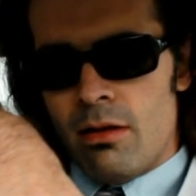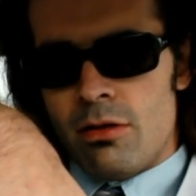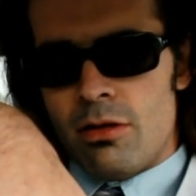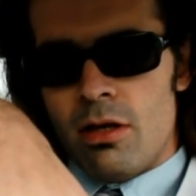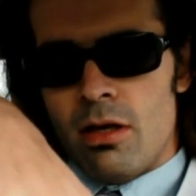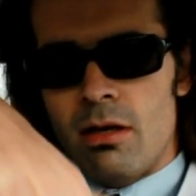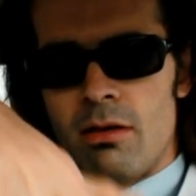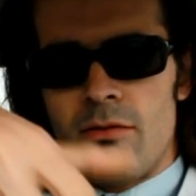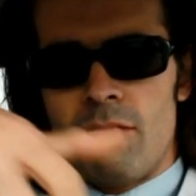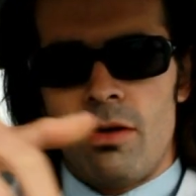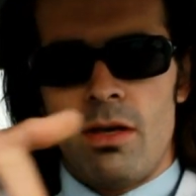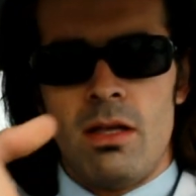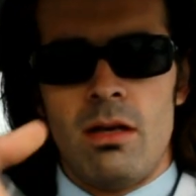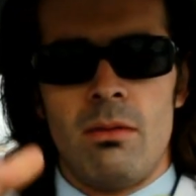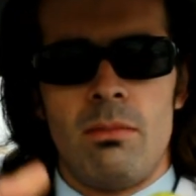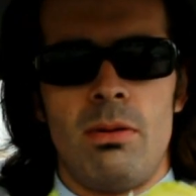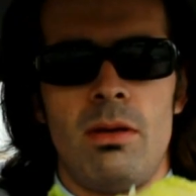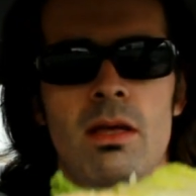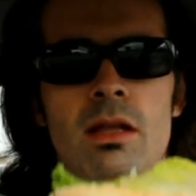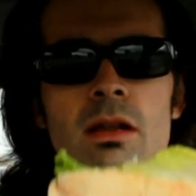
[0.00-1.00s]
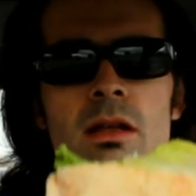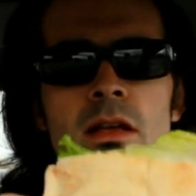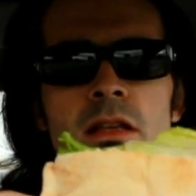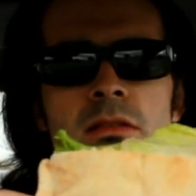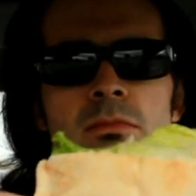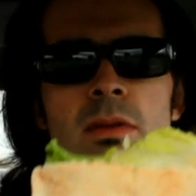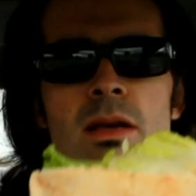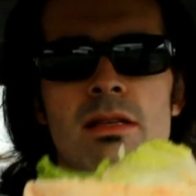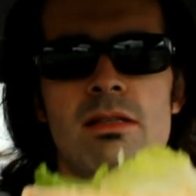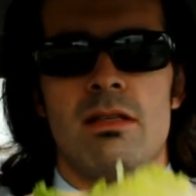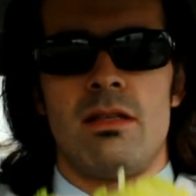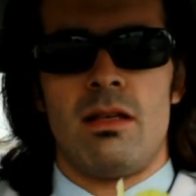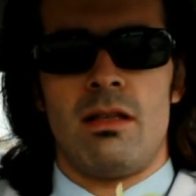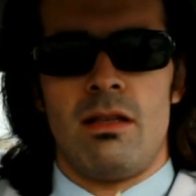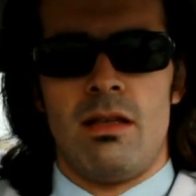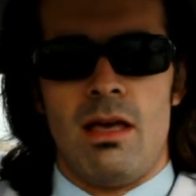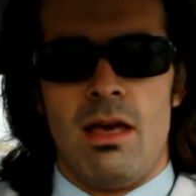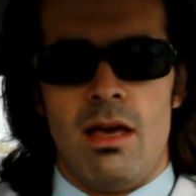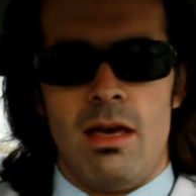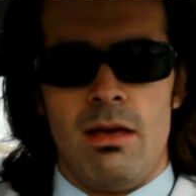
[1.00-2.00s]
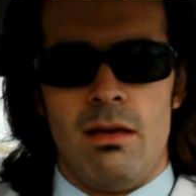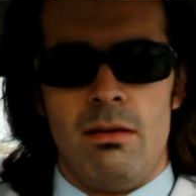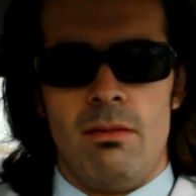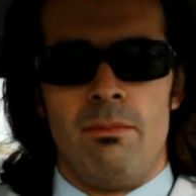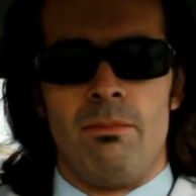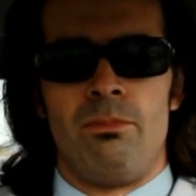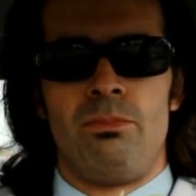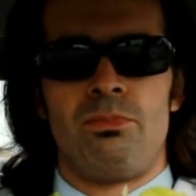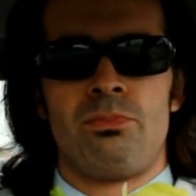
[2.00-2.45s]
Chicken fajita pita is basically a